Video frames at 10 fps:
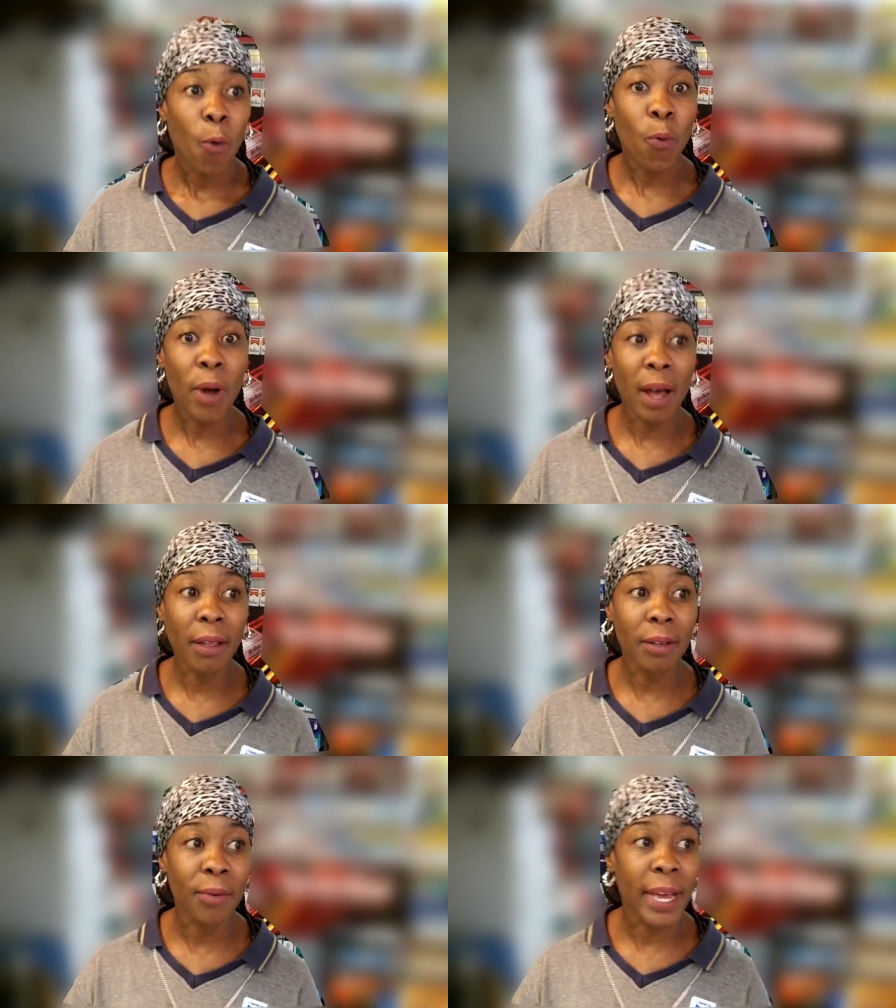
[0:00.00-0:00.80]

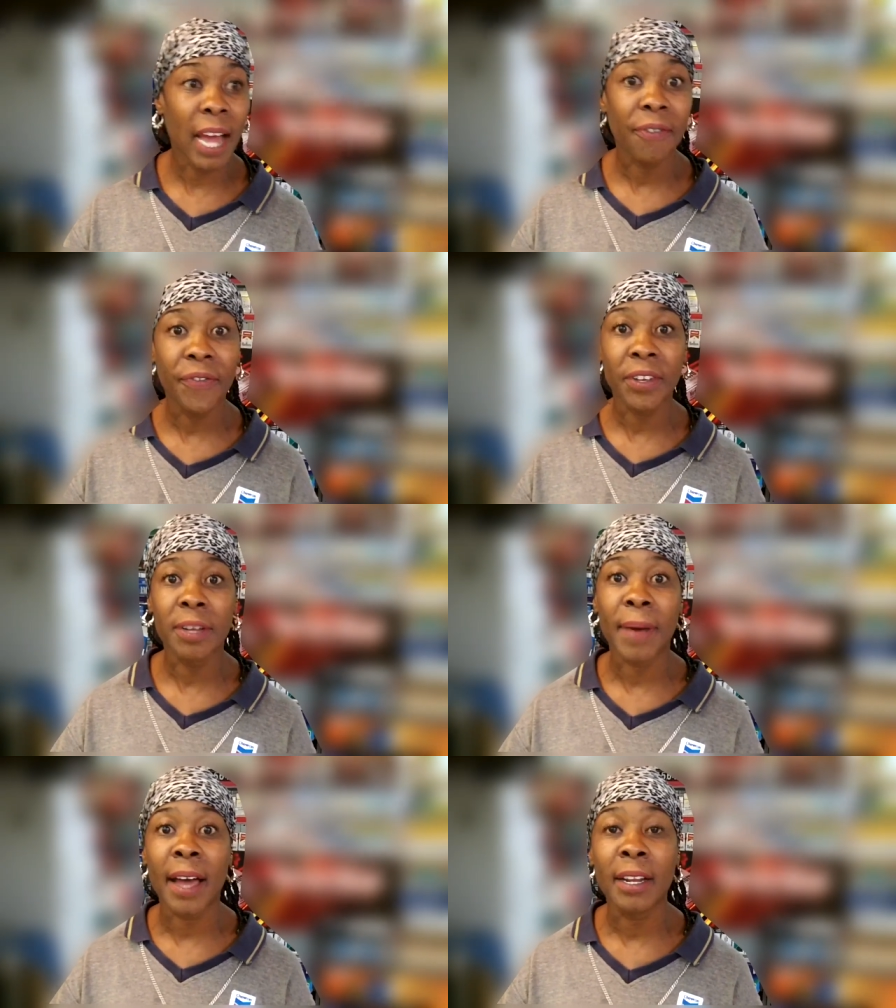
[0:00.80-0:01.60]
Well, the way I feel
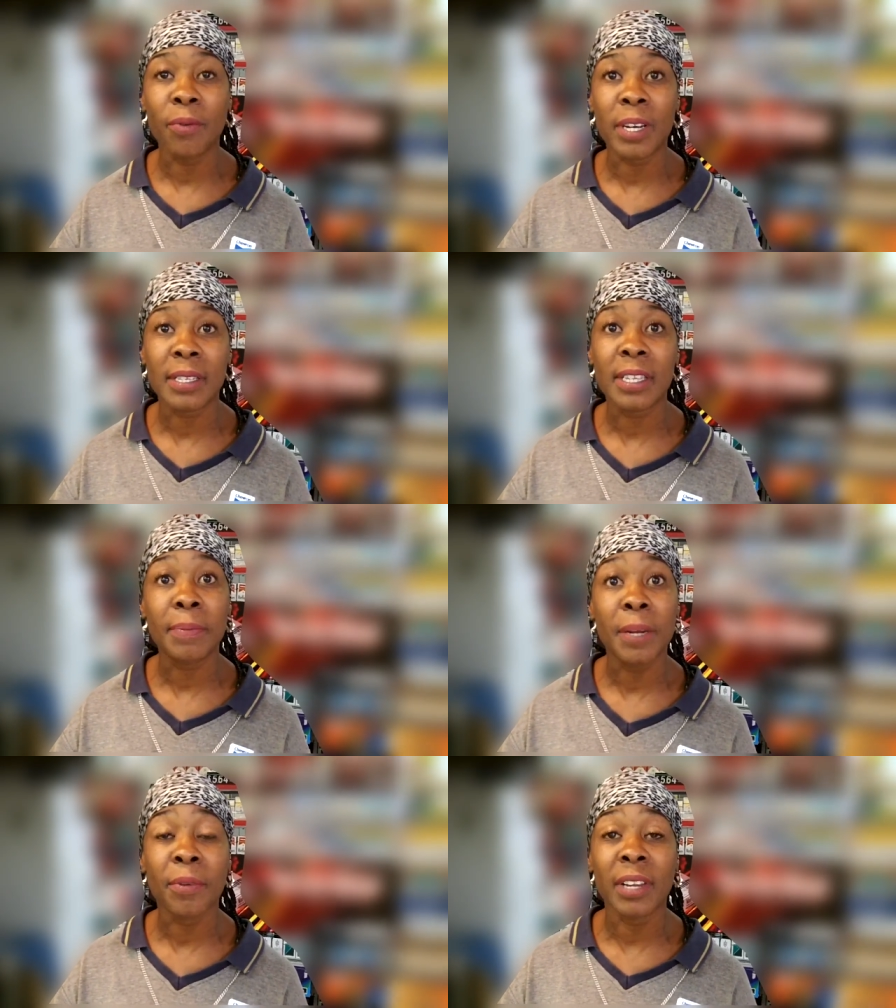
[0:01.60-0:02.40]
about it was
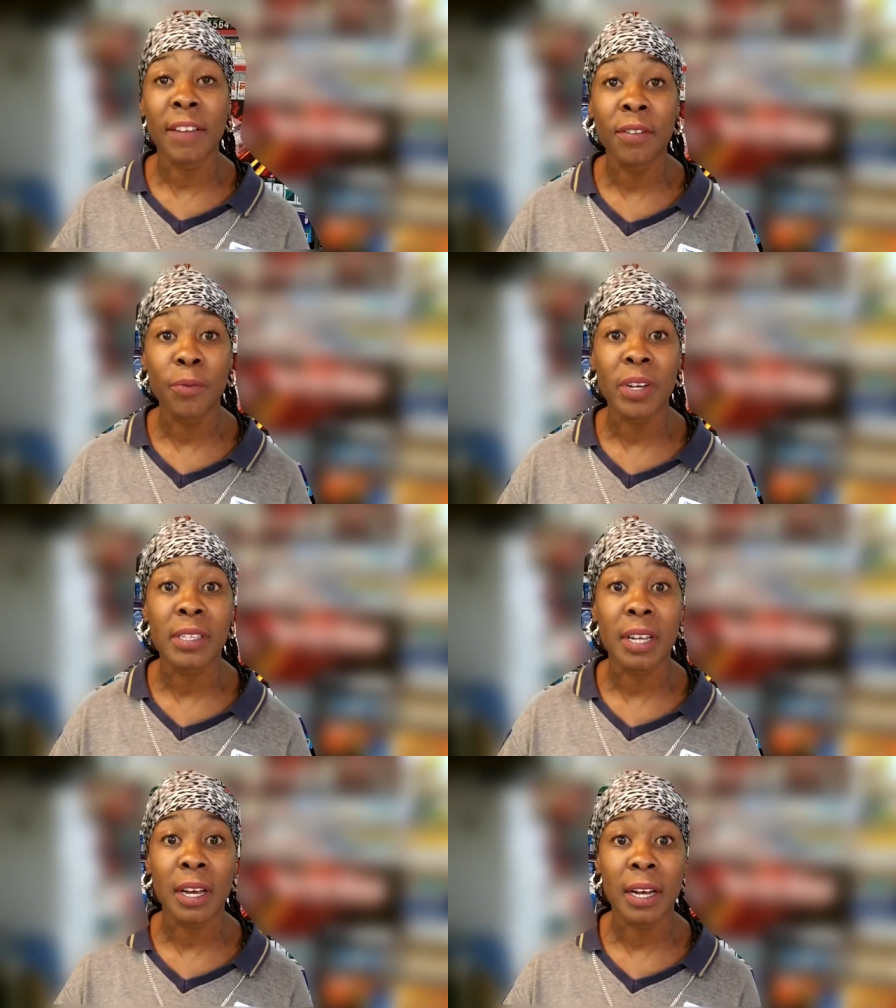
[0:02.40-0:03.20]
September 11
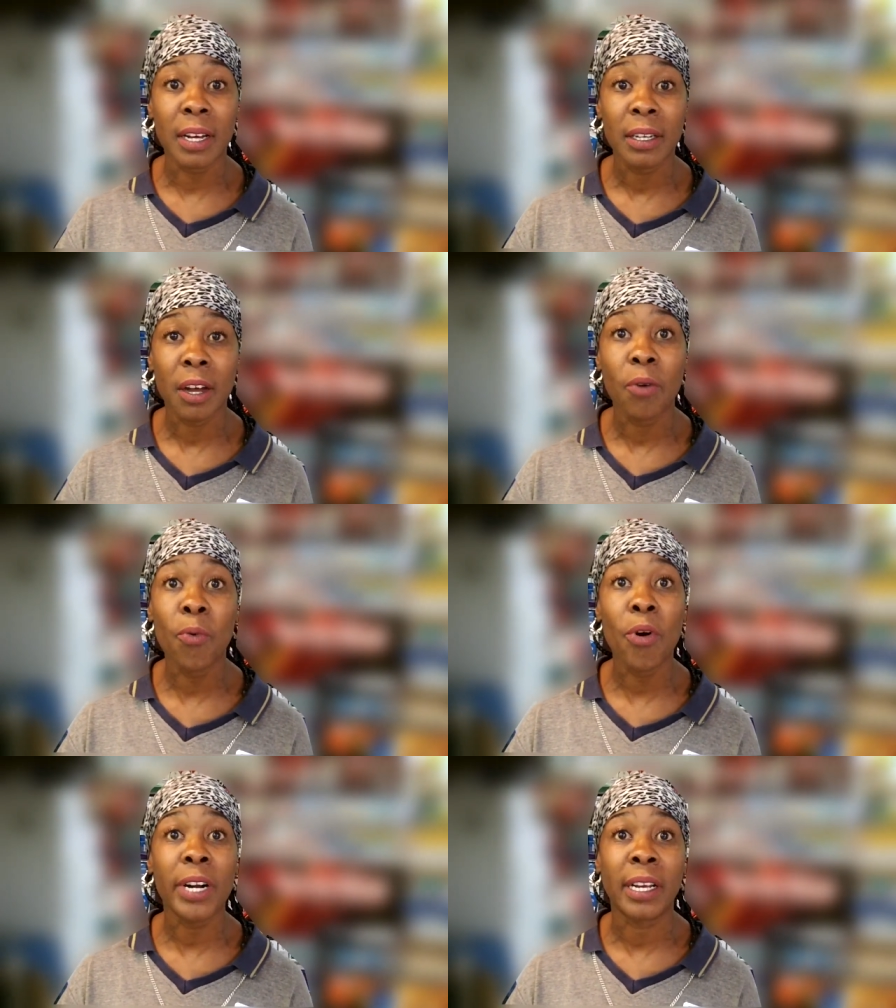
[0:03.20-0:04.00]
was a, uh, a,
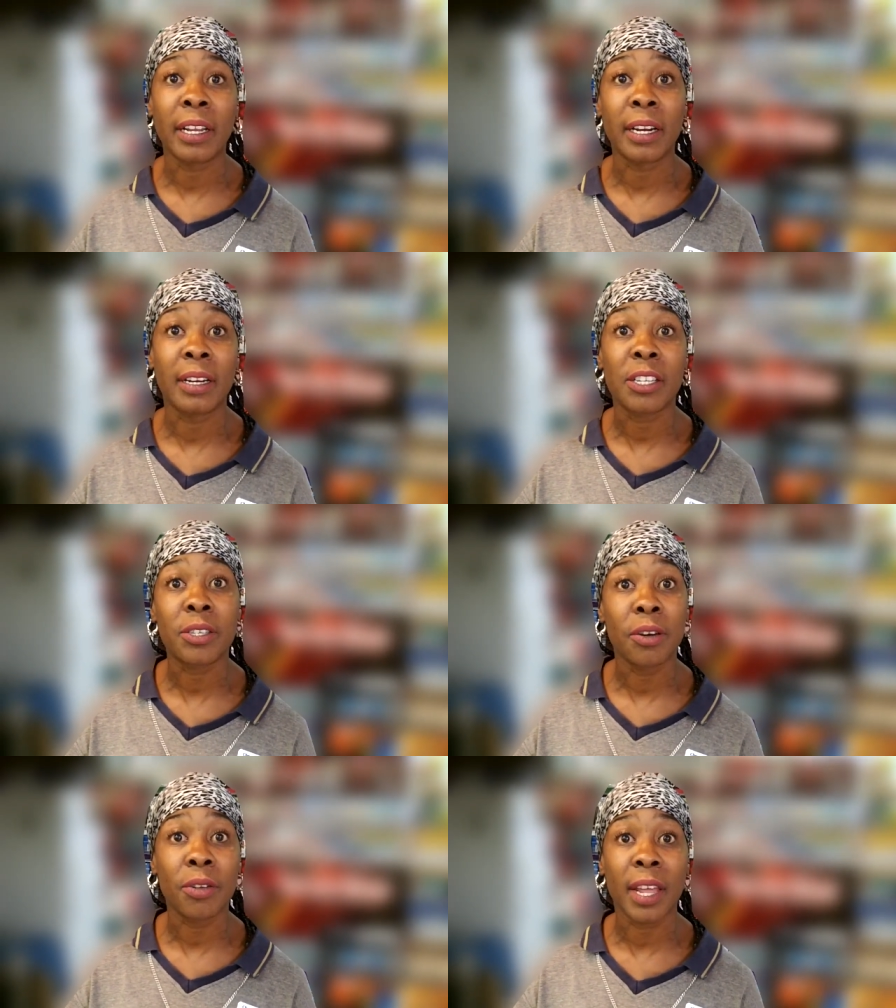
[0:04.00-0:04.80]
warning, letting
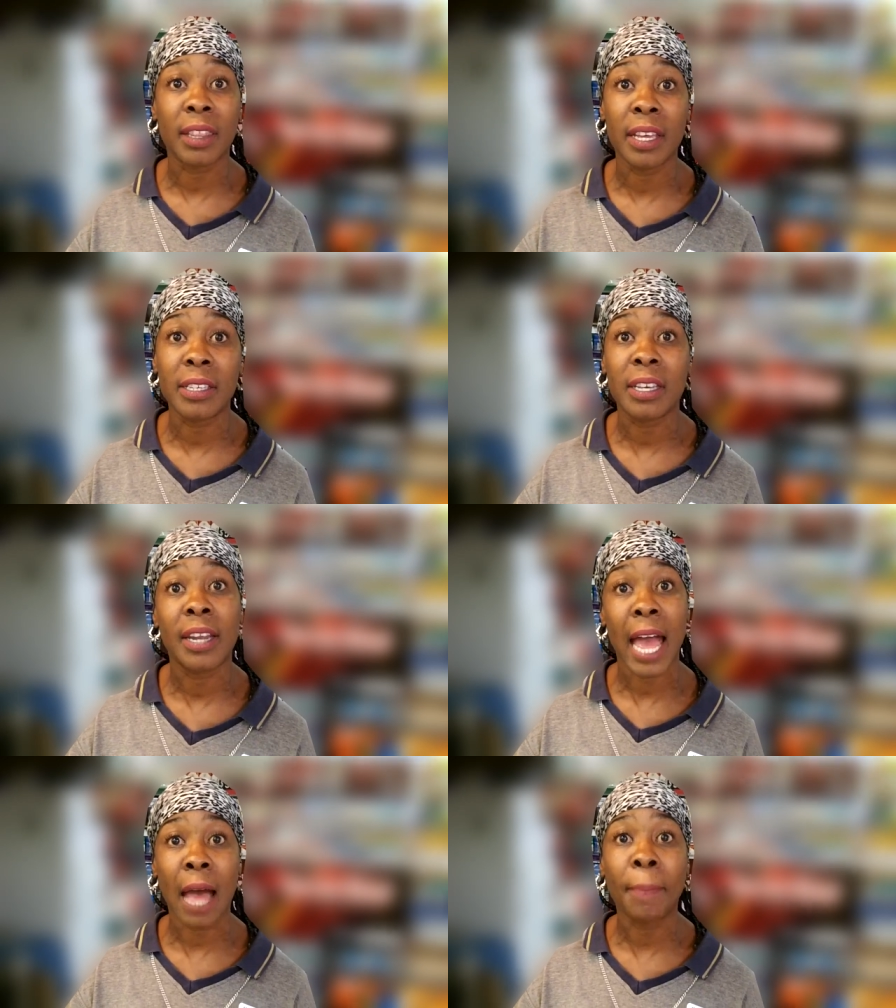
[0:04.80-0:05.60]
us know that things
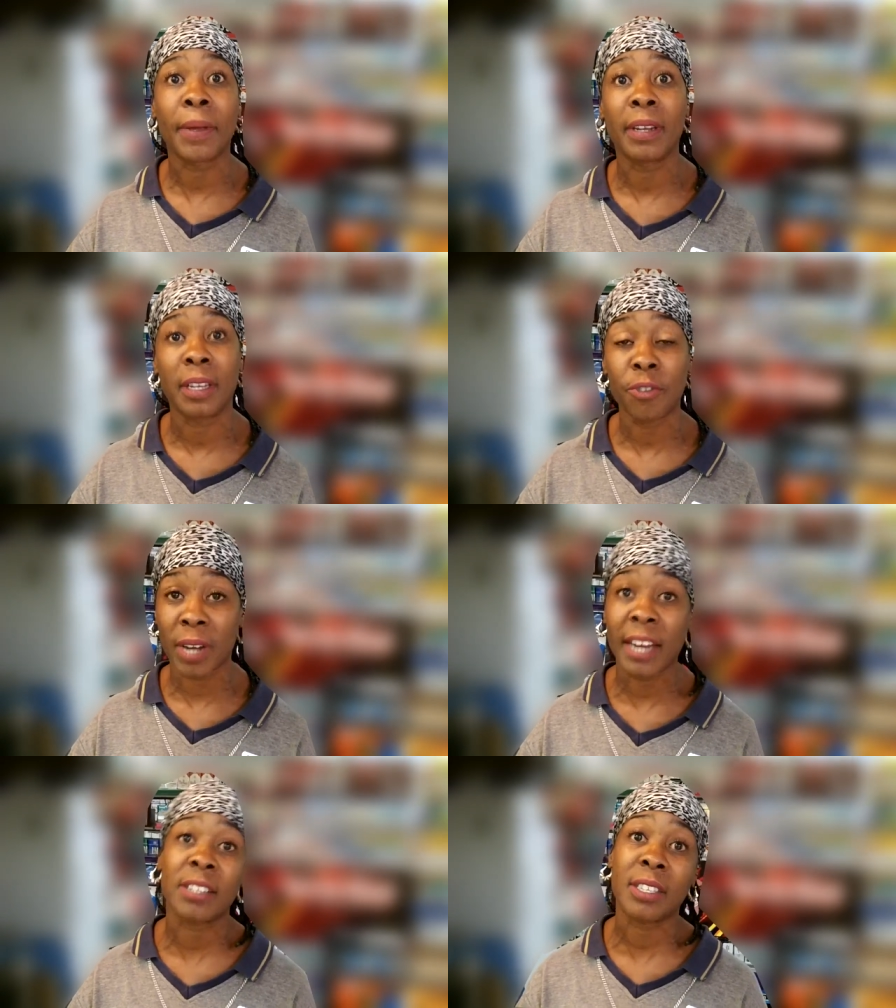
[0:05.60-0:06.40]
can happen in the
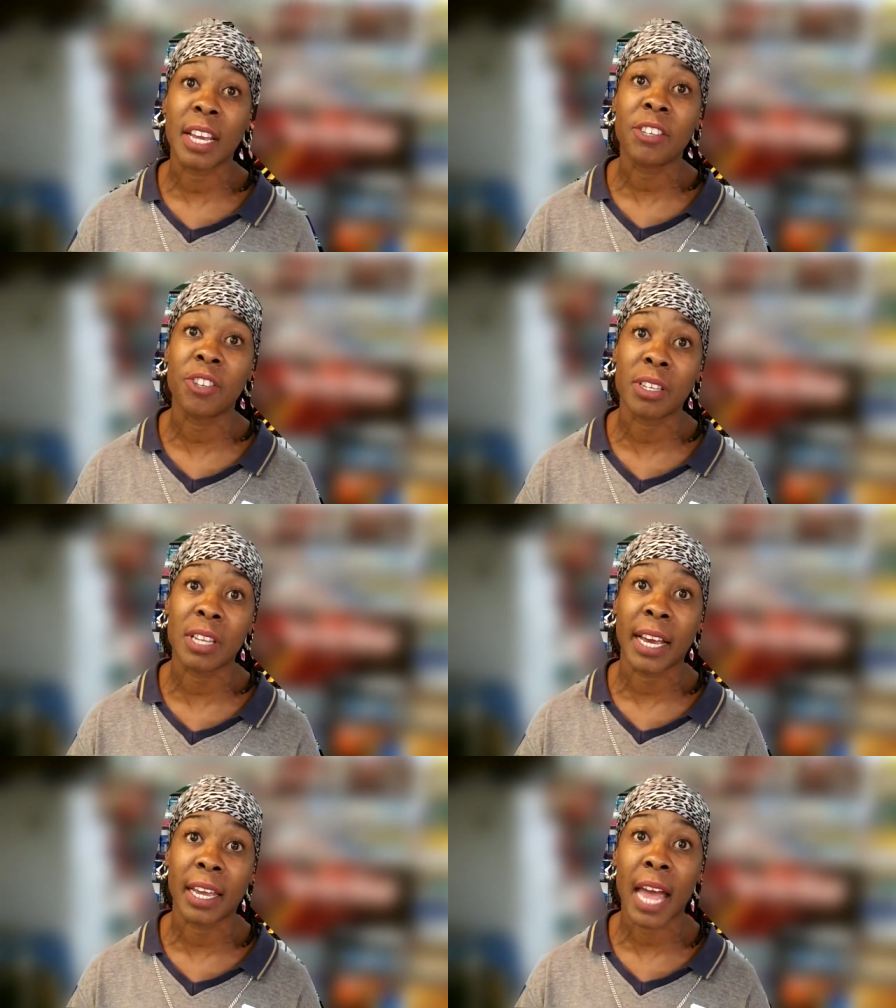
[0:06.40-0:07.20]
United States
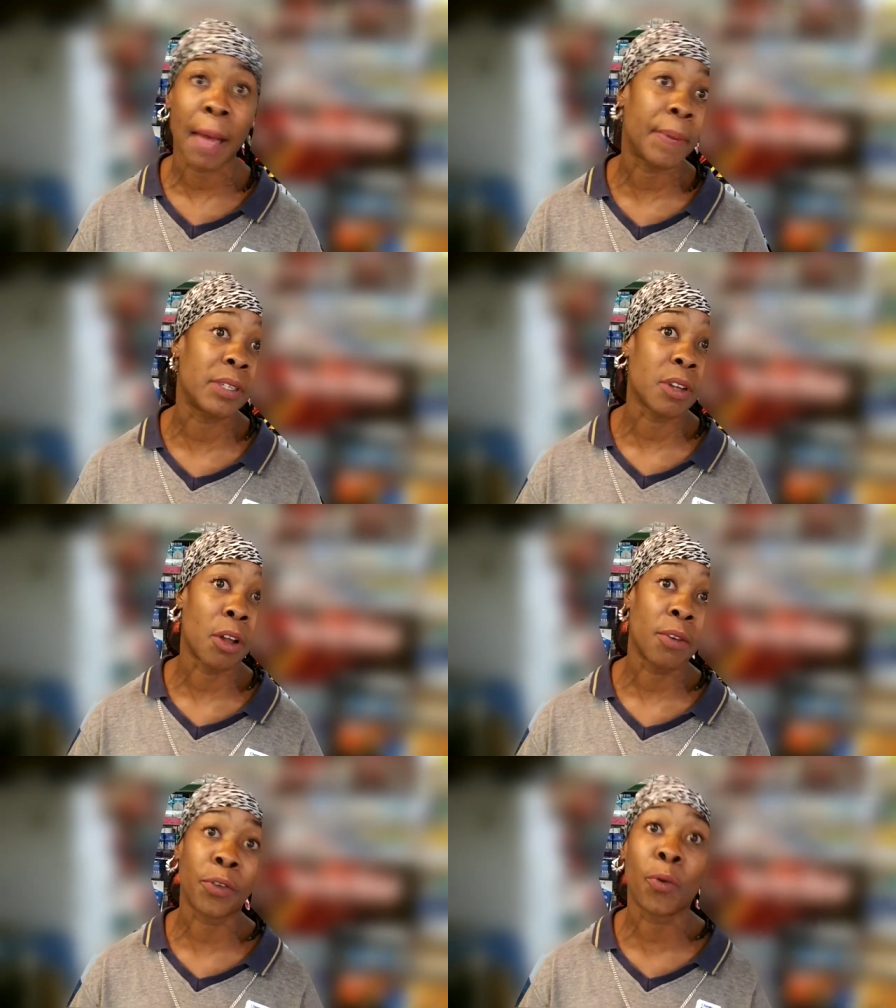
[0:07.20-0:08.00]
just like it happens
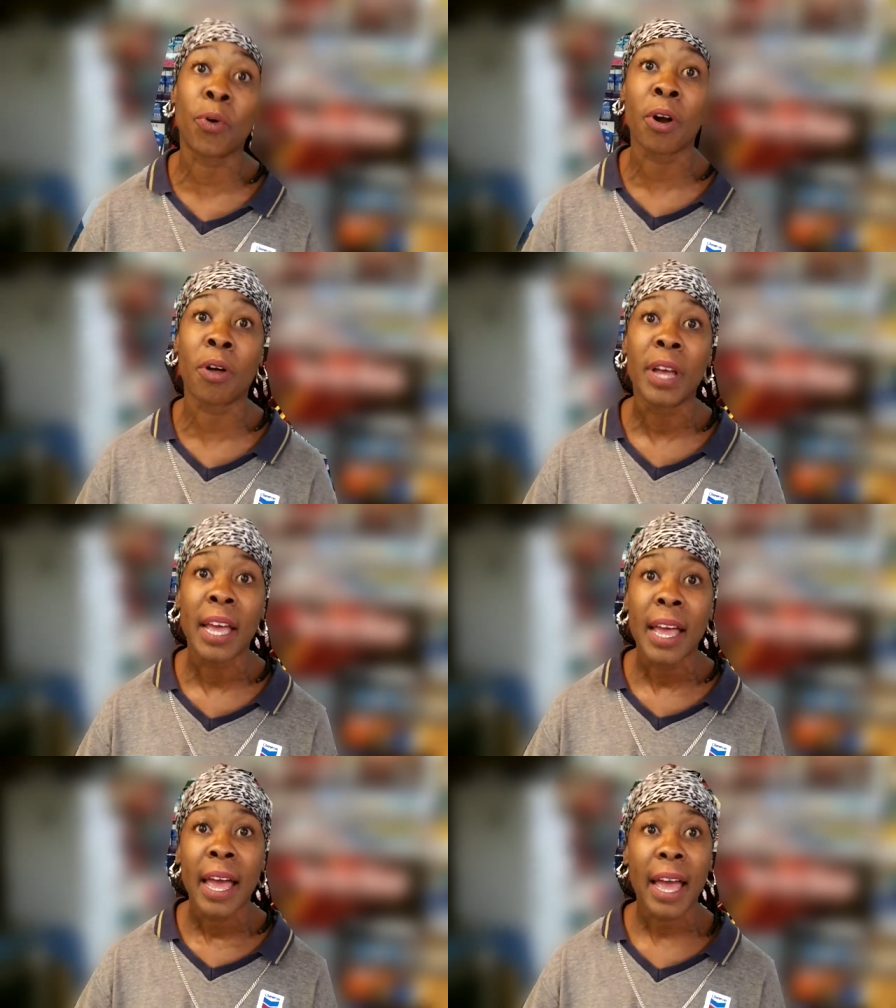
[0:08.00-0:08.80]
all over the world,
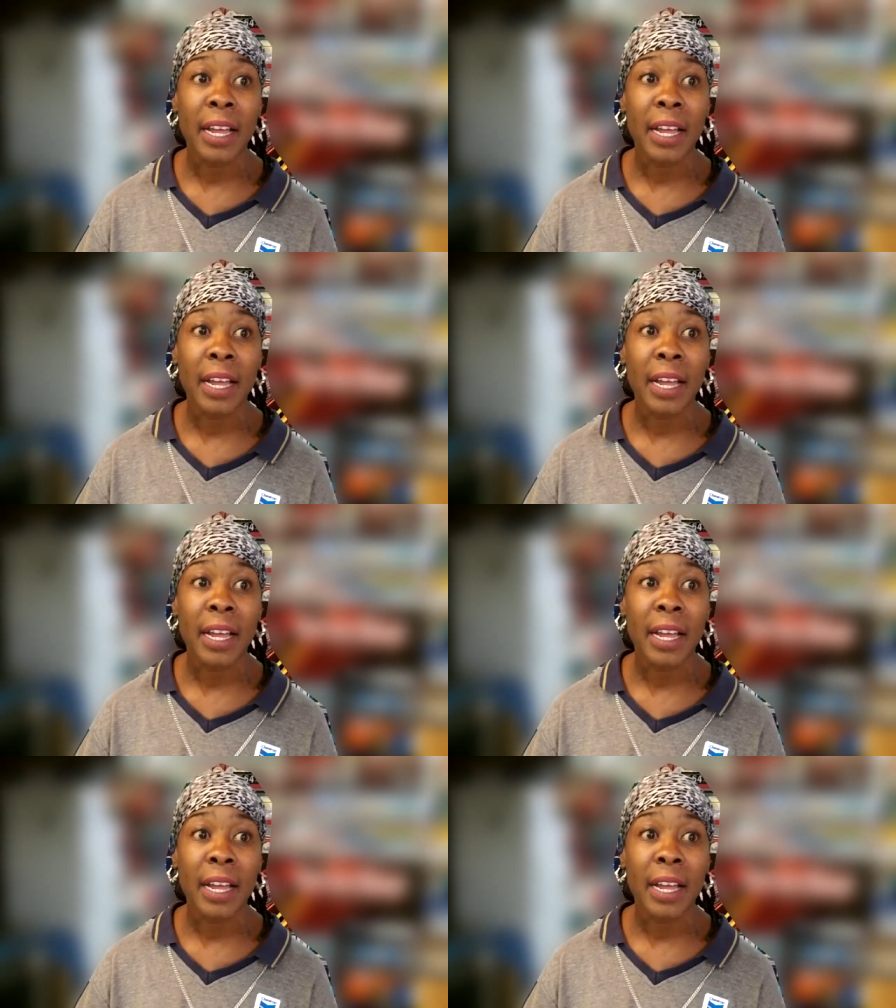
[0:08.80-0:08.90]
mm-hmm.